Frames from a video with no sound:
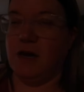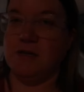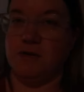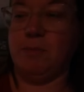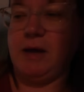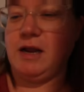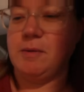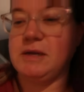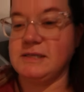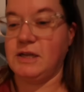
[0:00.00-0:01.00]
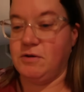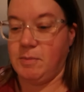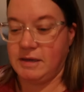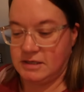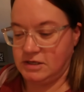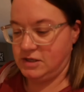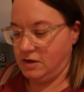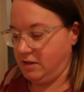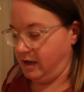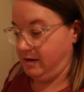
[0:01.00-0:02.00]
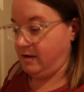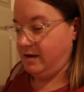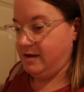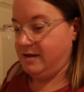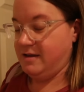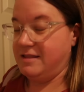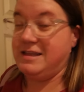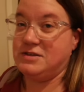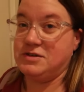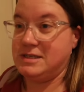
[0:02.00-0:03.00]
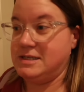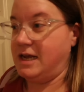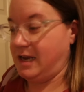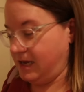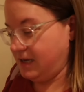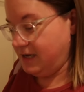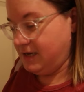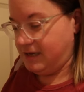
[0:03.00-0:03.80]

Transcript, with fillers: talk to her about it. I'm gonna send her a message though, like these are stunning.